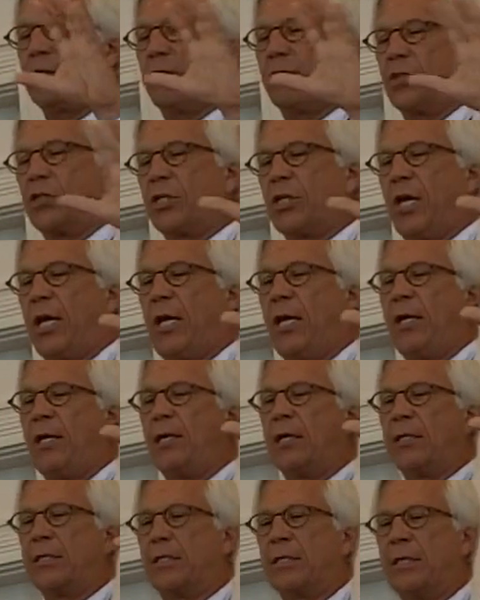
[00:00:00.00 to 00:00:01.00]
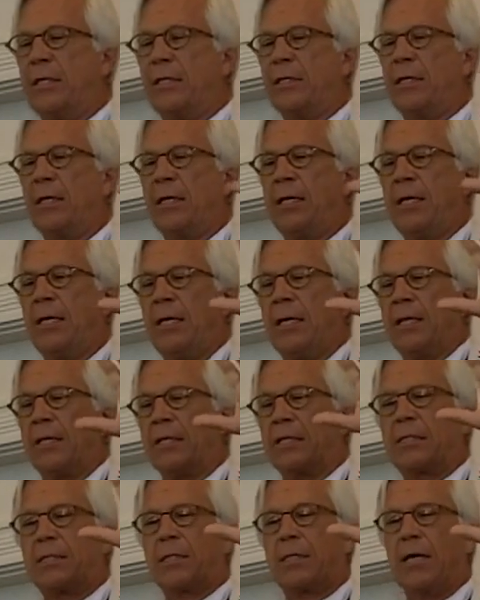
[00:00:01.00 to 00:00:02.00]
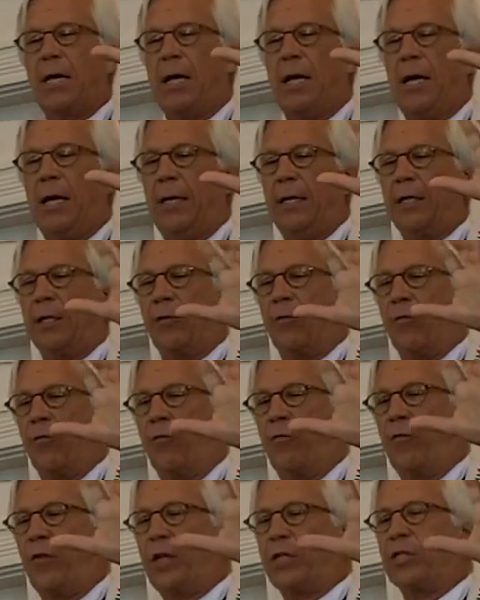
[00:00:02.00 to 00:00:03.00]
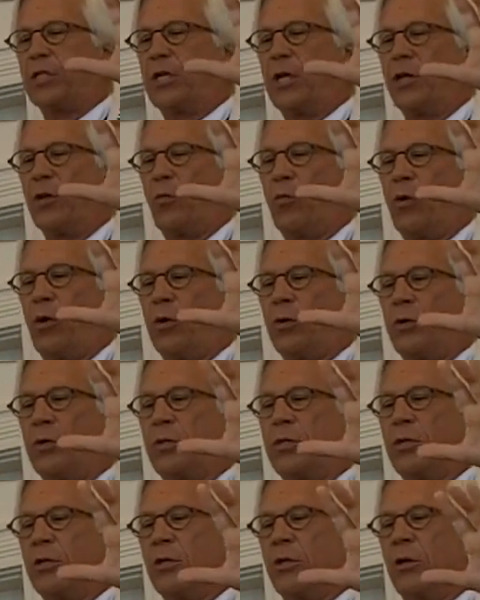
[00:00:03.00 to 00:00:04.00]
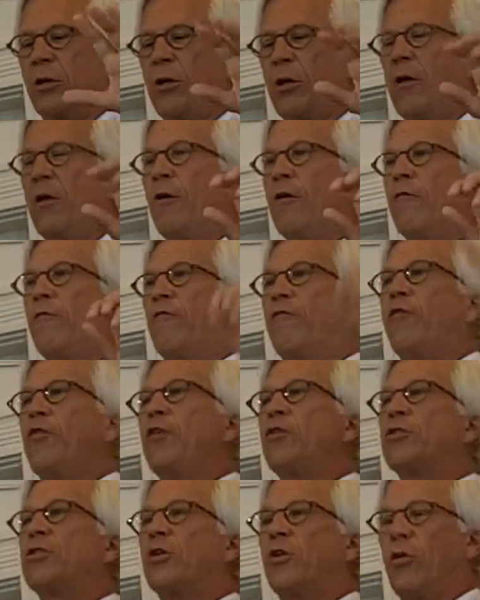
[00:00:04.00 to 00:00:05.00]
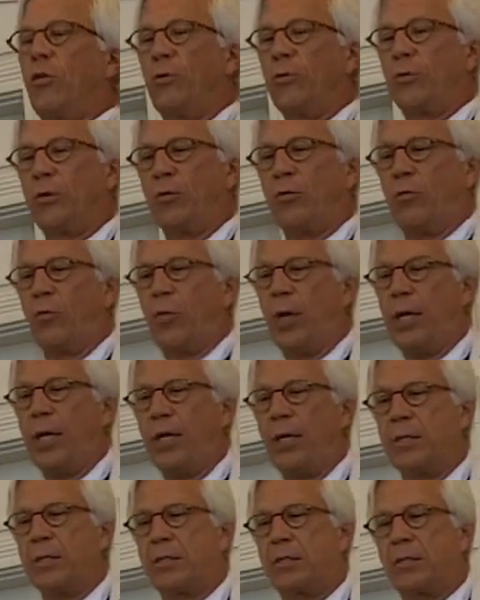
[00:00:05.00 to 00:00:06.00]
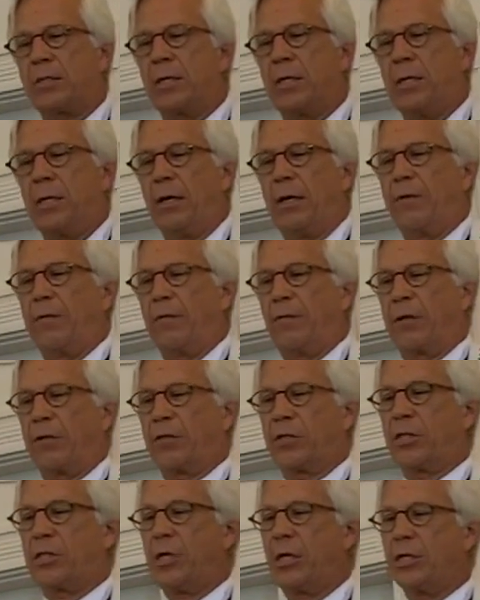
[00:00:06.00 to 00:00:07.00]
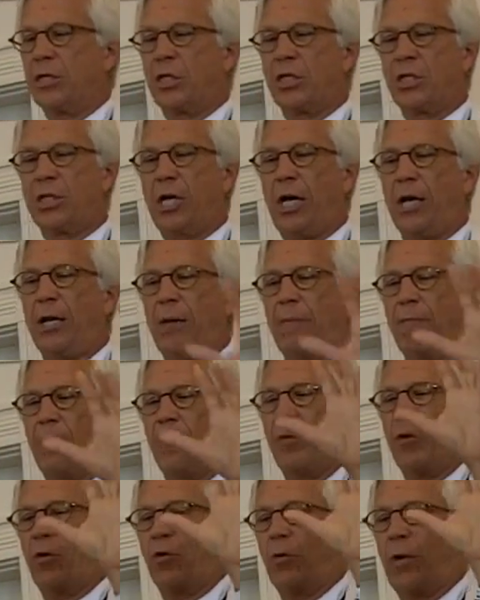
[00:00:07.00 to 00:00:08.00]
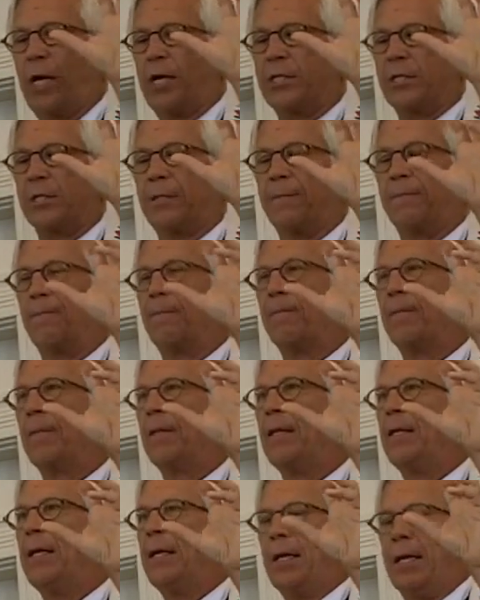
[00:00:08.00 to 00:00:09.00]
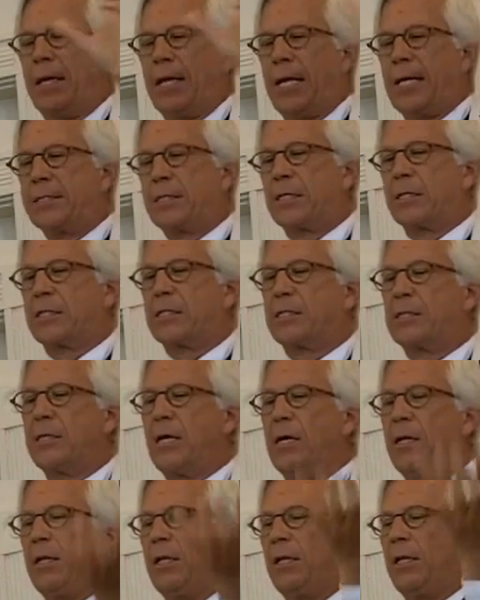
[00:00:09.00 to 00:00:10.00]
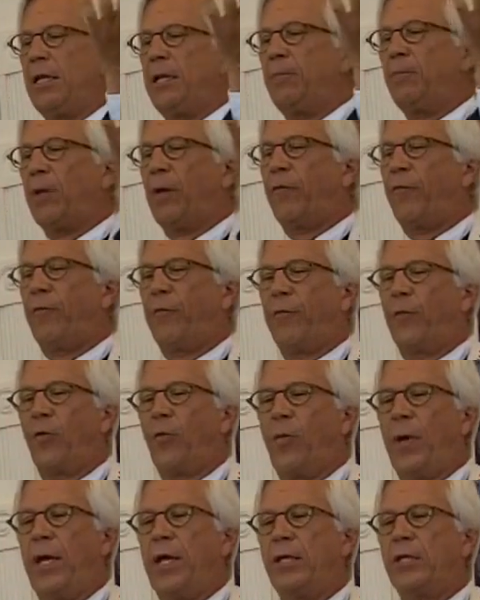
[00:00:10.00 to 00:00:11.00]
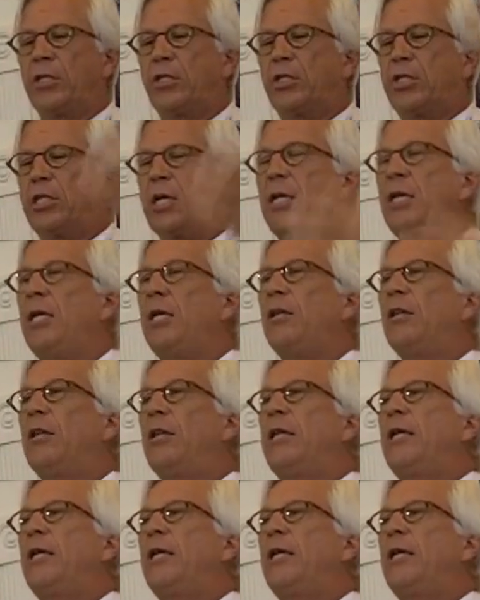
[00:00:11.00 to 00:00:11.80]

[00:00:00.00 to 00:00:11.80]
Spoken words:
of shade and tint in the sky and the reflection on the water until the first golden rays of the sun shot up from the horizon. And as the sun leaped up from the waves, Jenny